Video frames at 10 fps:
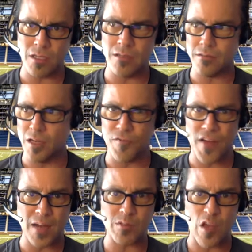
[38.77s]
you know,
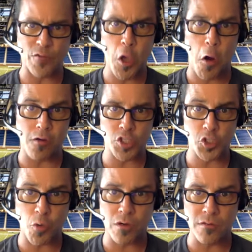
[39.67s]
found himself a yard
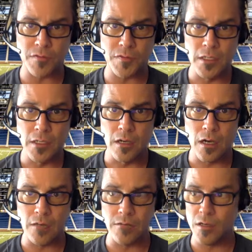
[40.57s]
short of
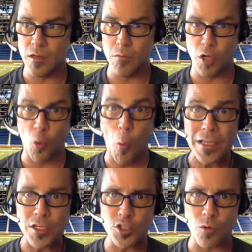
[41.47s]
a
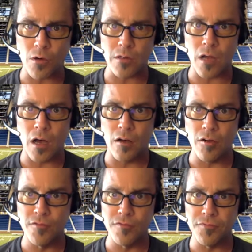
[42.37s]
doink short
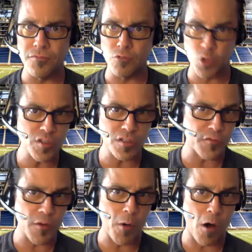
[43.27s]
of losing the
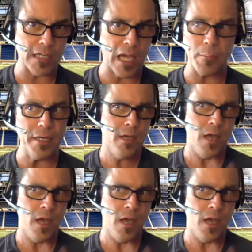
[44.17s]
football game. I mean,